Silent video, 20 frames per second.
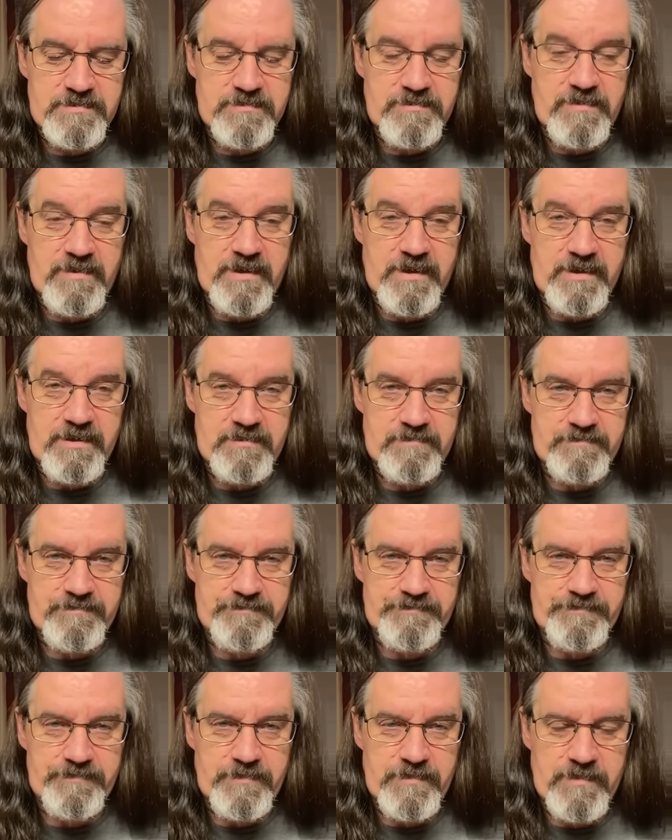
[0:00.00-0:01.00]
right,
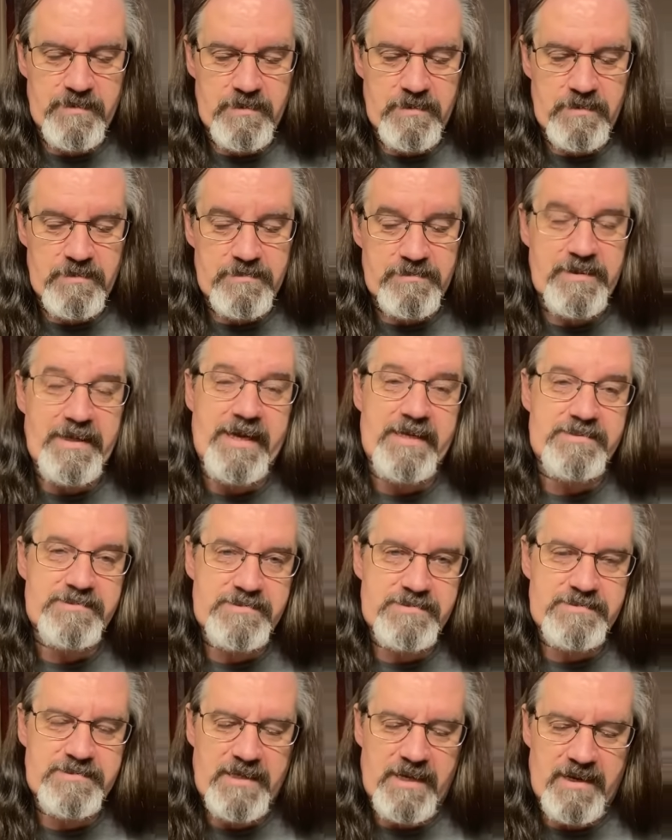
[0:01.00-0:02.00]
that's
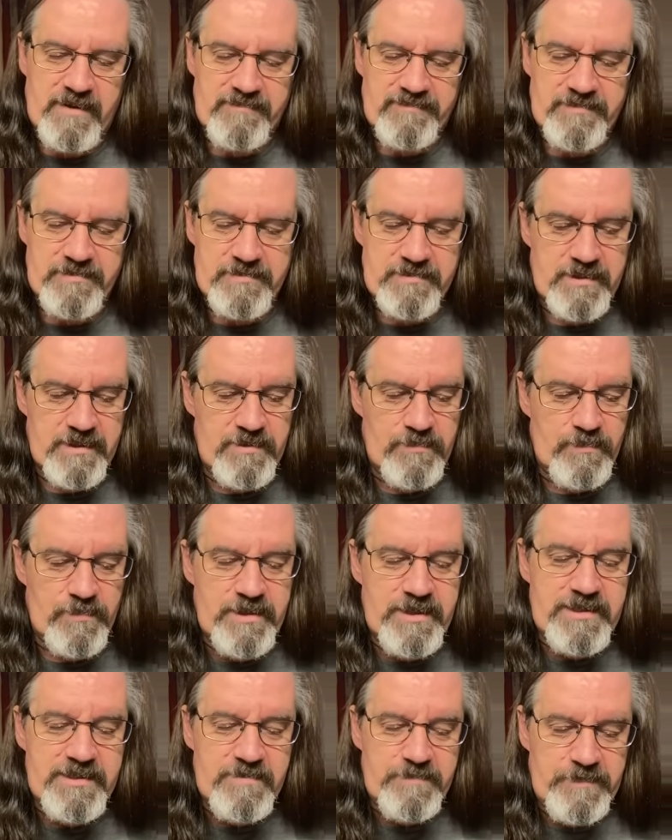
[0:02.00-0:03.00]
a sovereign. And
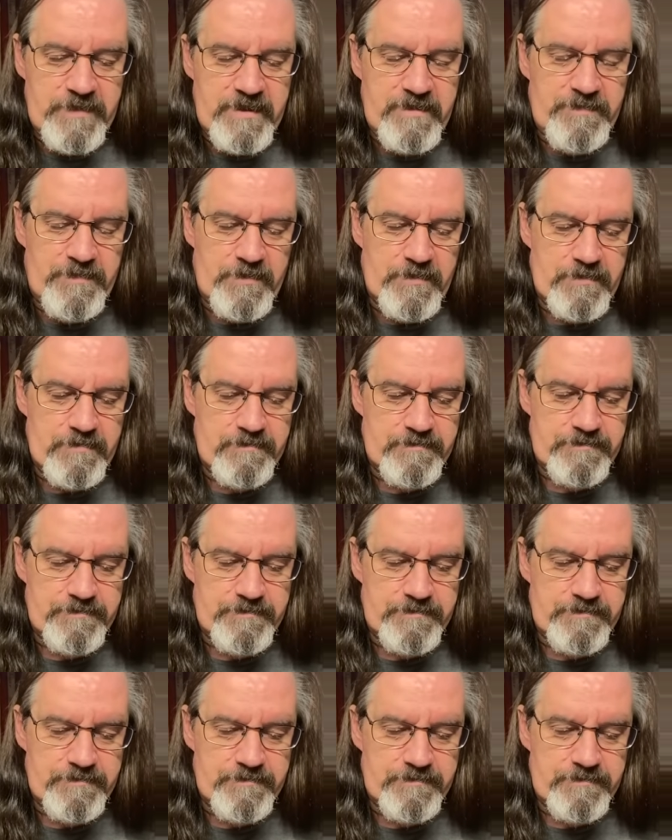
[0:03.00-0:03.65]
we the people.